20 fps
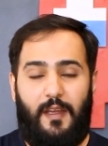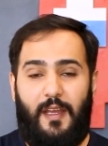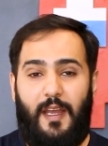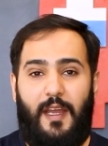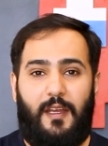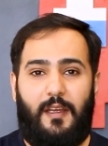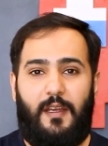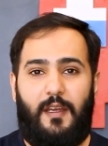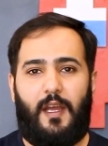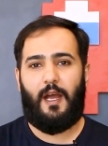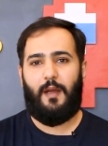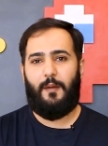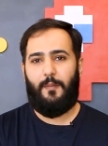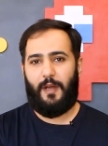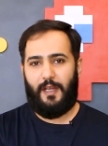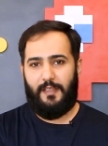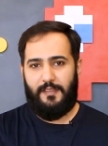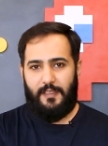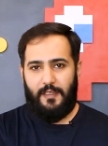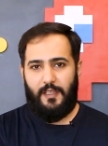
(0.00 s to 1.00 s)
Hey, I'm
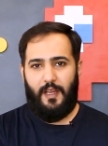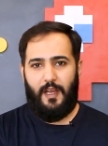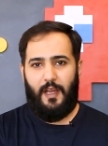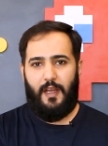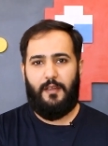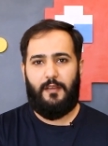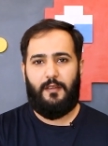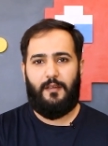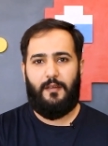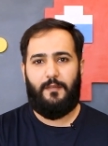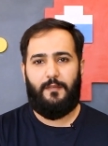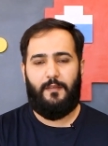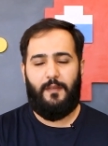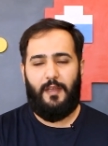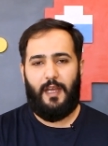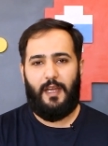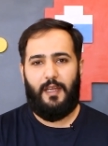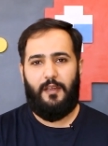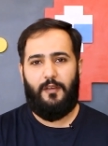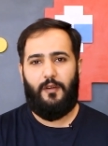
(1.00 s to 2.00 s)
Hassan Khan,
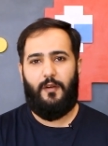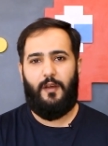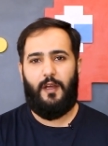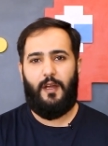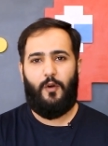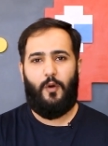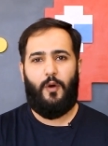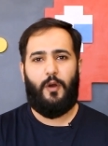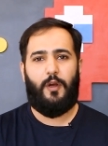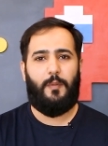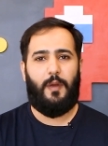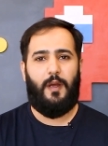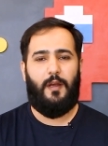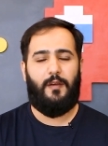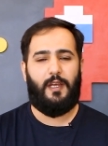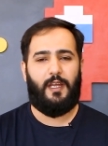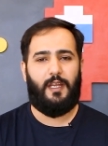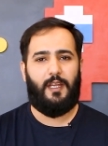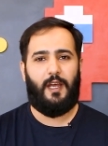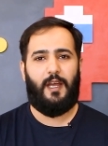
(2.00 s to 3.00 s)
editor at
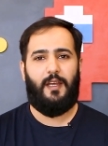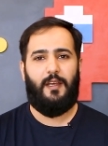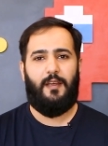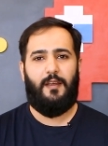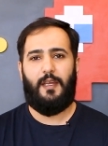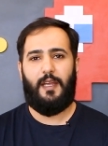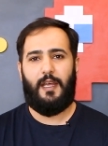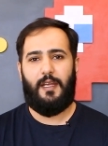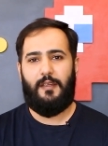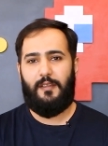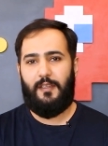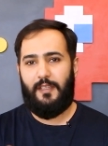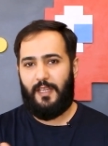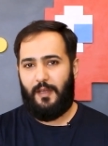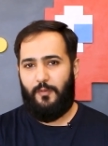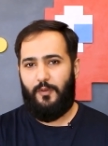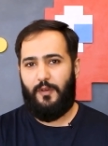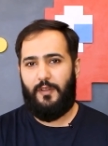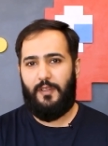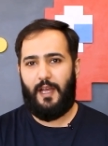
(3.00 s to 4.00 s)
AllAboutAI, and
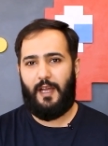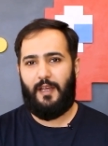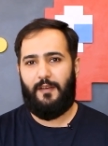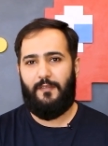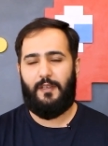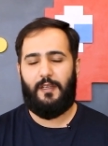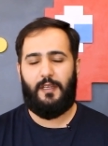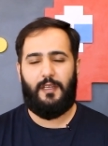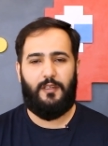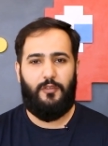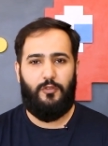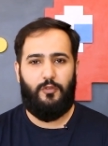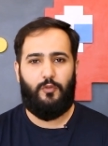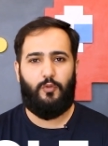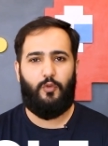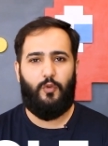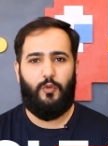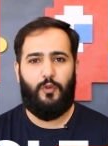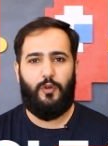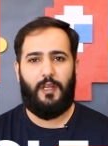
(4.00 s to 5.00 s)
today we're diving into
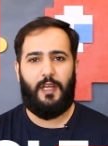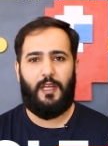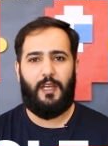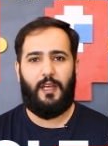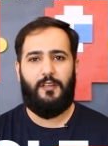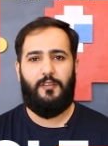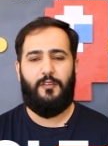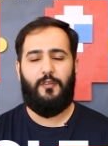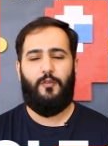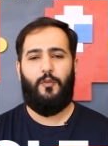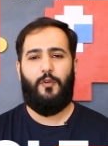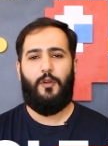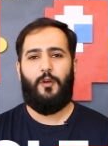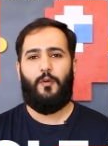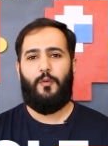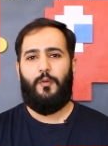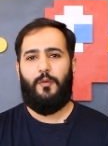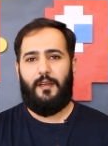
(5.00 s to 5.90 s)
Google AI Studio,